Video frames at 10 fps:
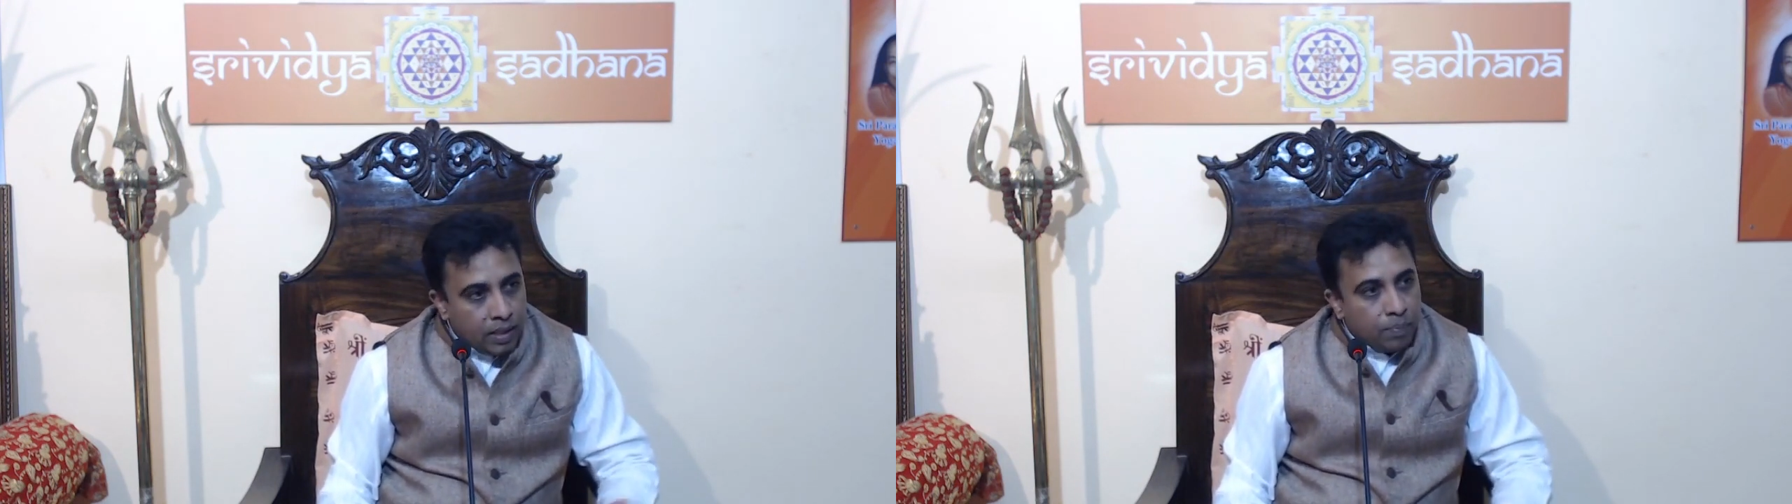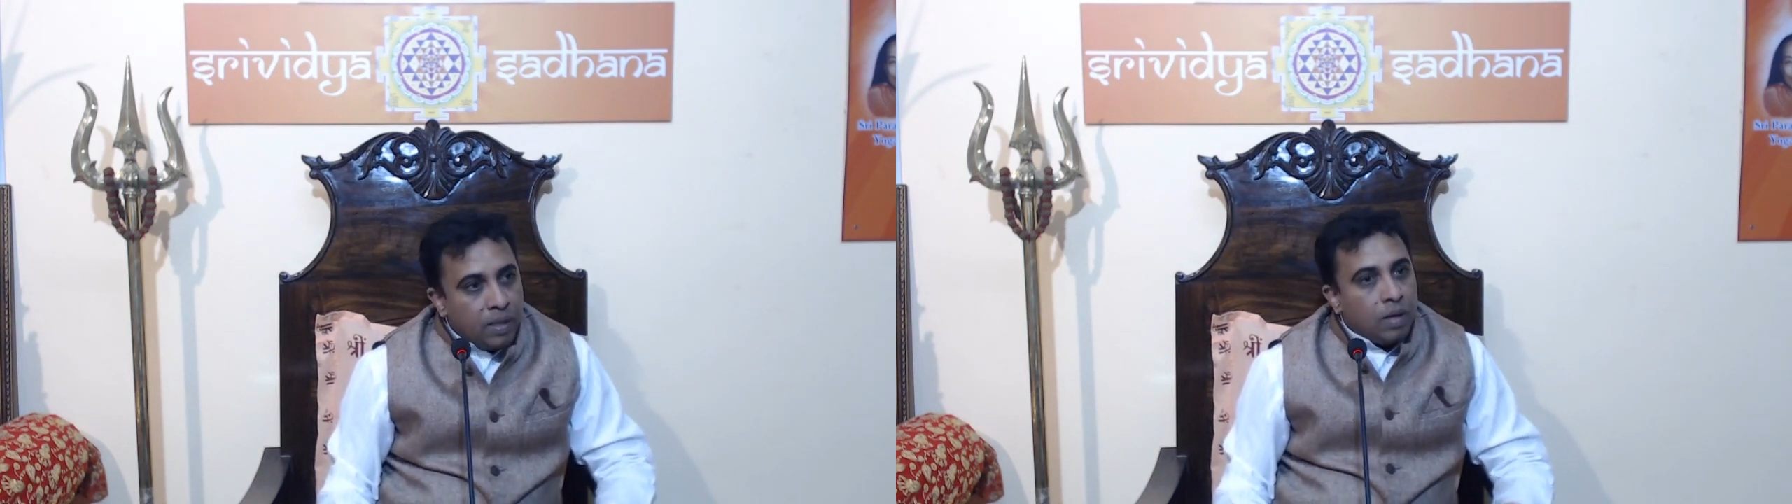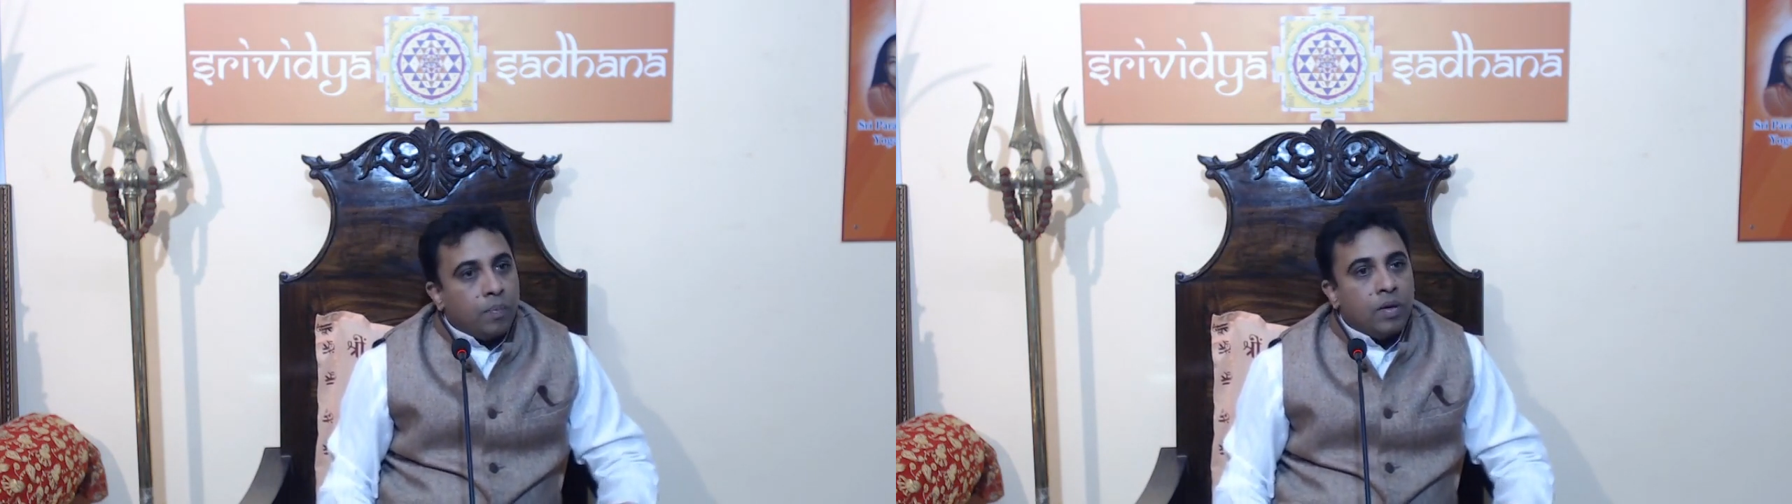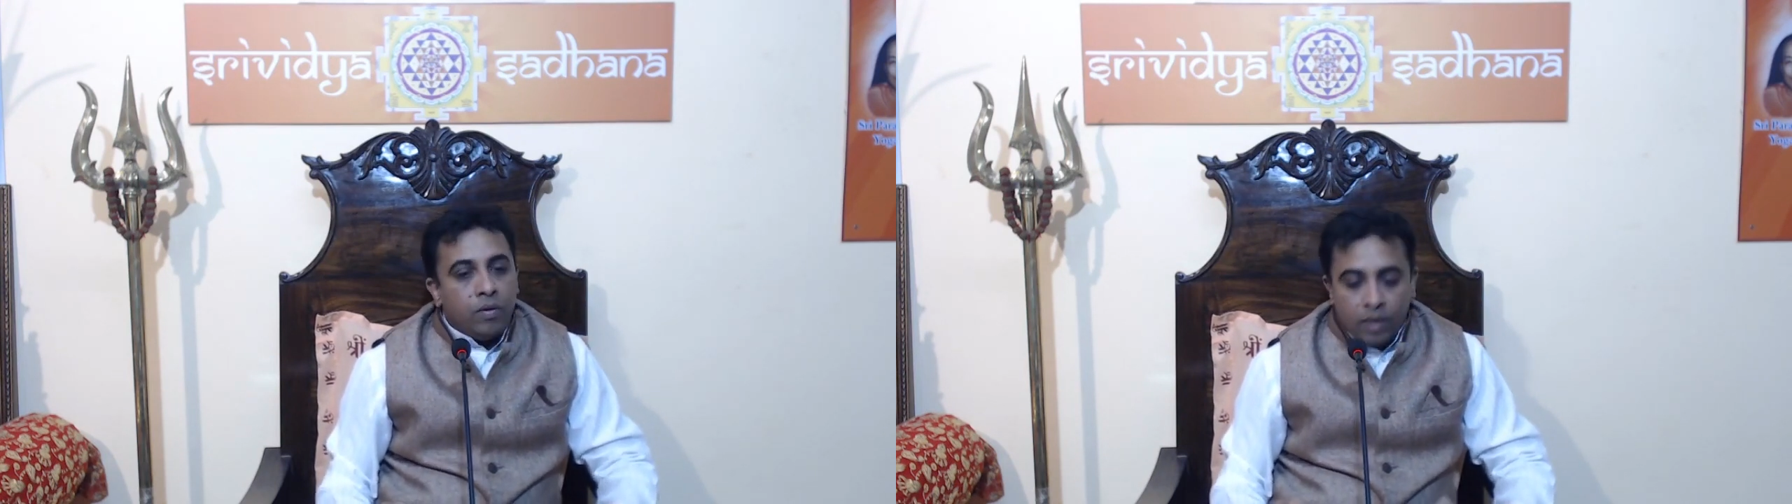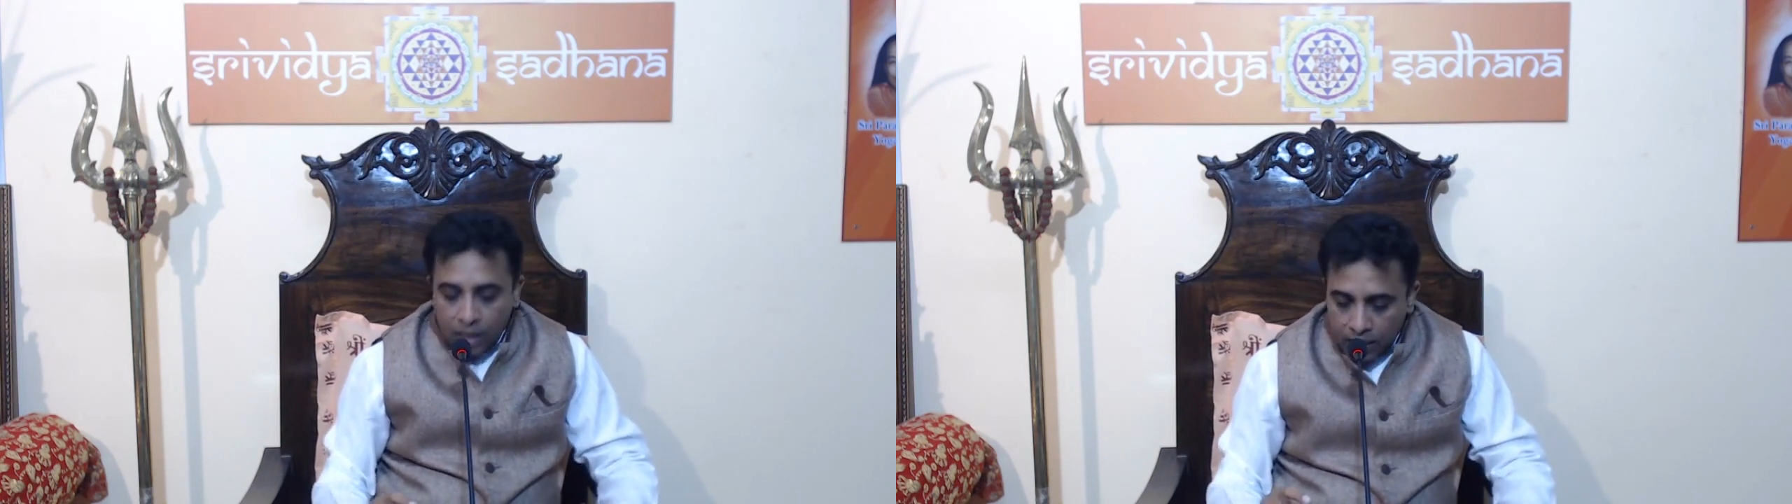Depend upon
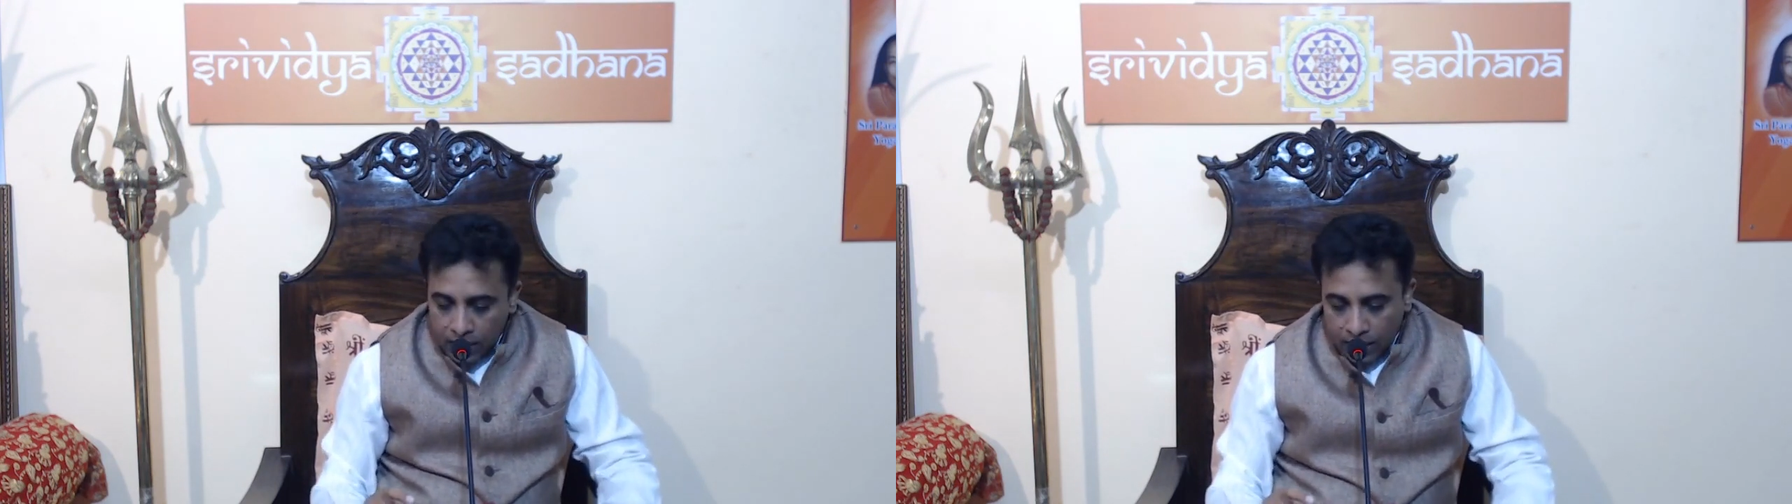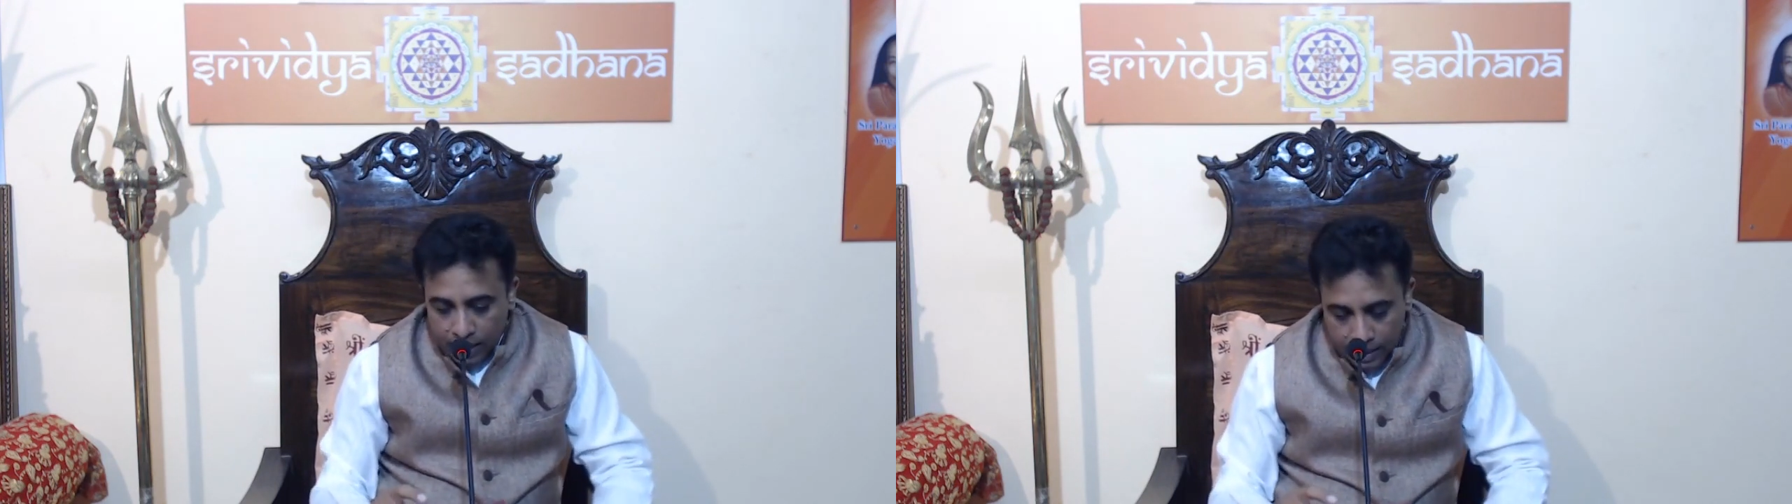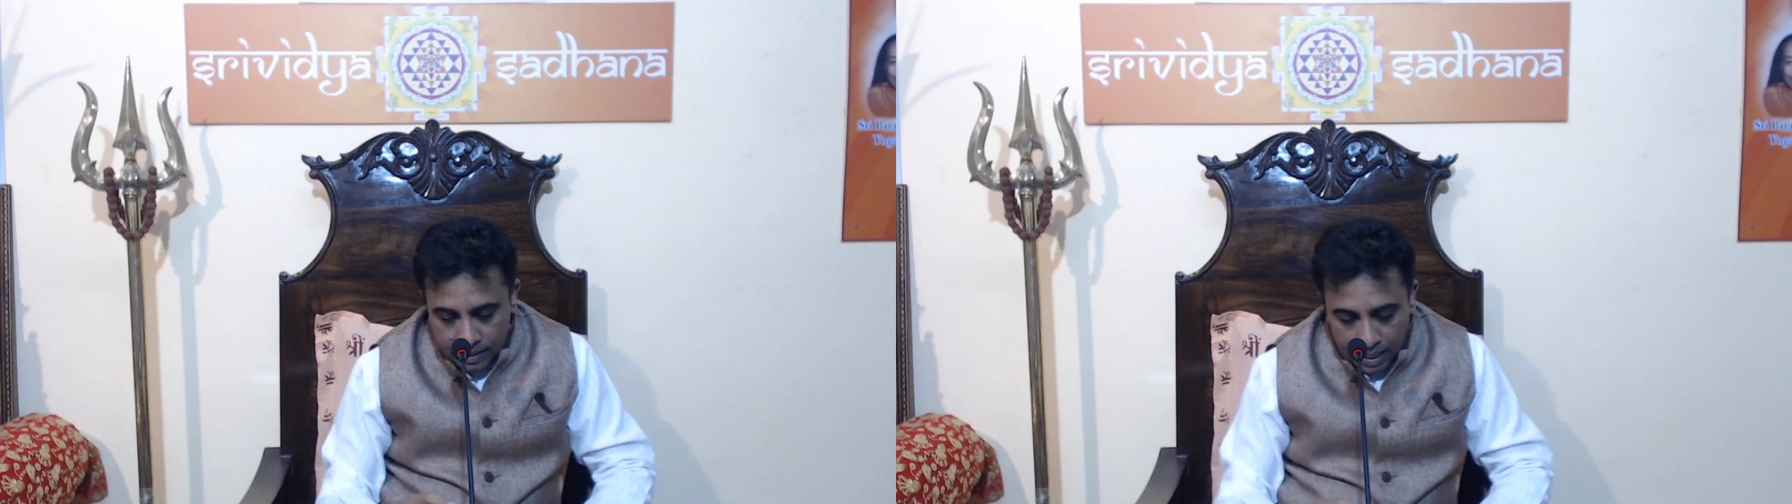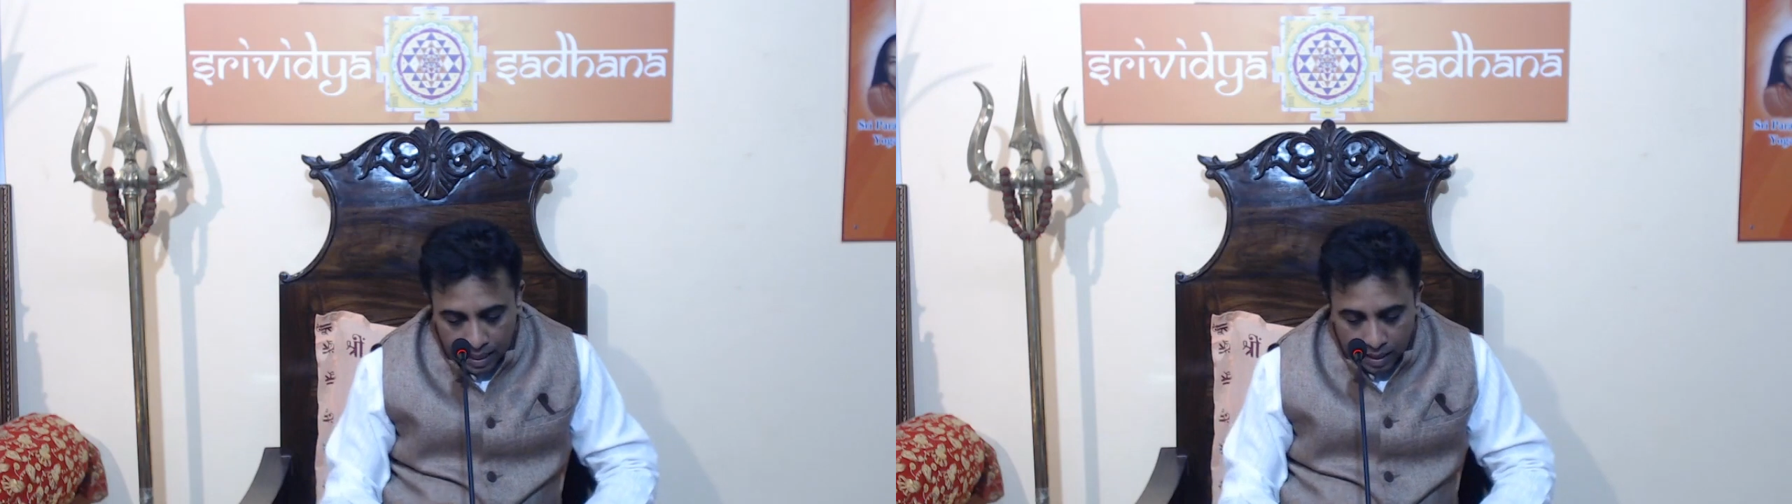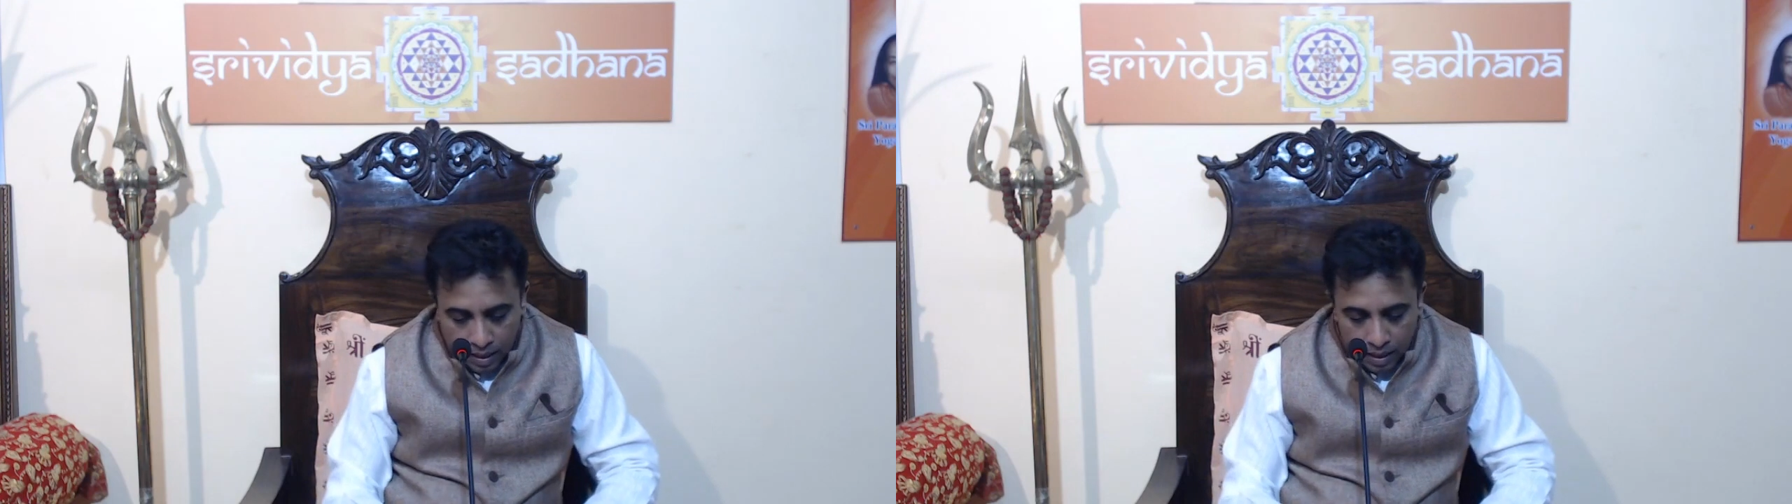your
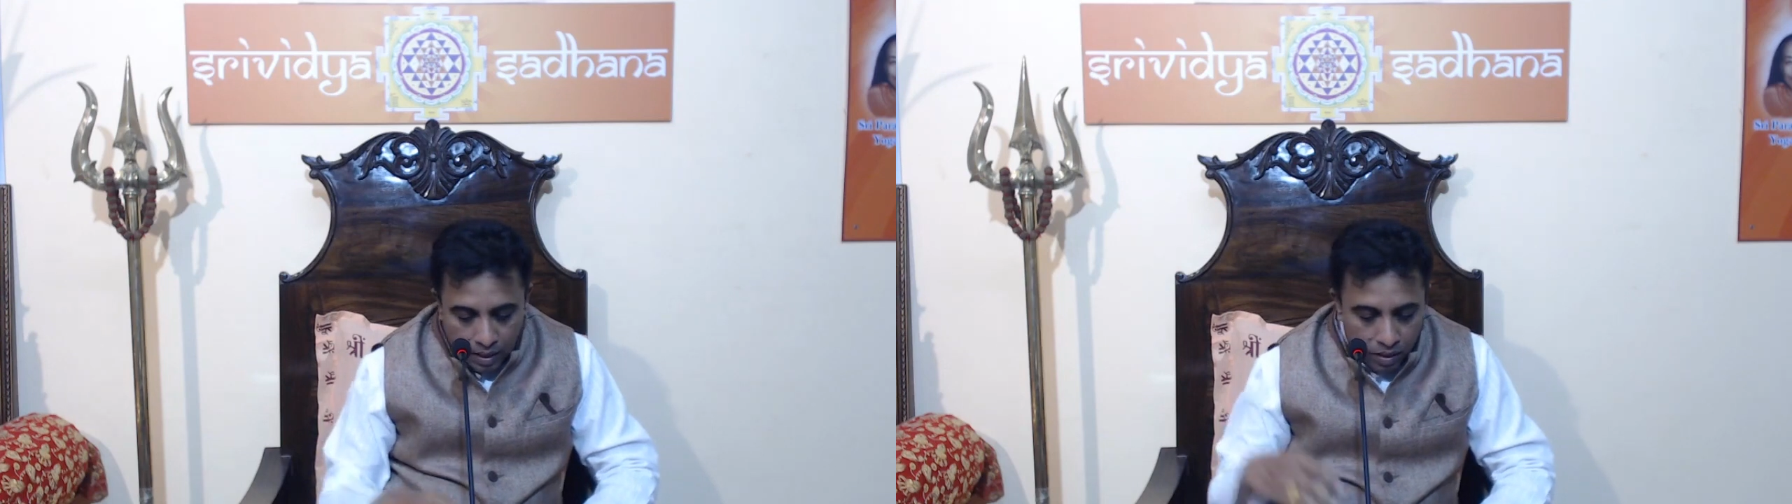desire.